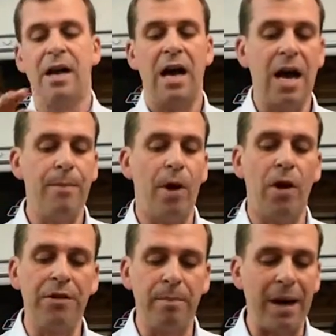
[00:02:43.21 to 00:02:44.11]

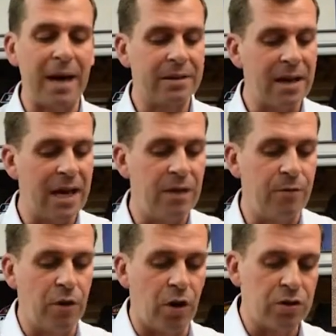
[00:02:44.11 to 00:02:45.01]
On the back there,
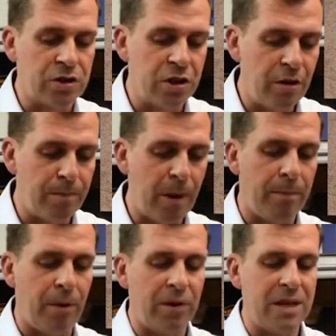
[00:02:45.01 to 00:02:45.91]
you've got two bum
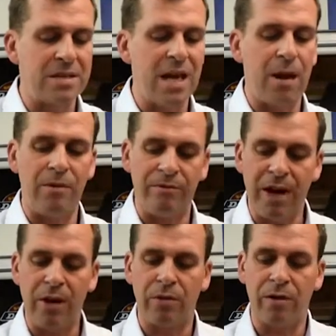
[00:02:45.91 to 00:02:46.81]
pockets there with
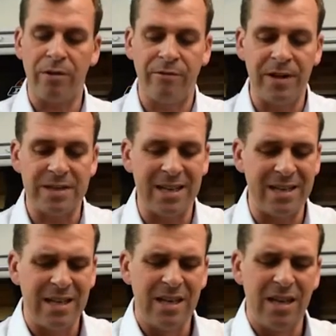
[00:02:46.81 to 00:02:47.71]
Velcro fitting.
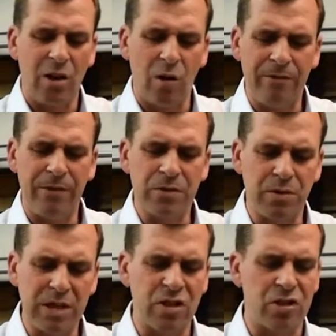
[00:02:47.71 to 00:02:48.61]
All feels
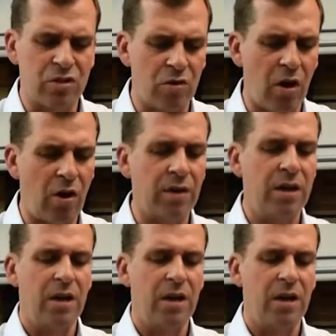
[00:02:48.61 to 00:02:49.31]
really strong.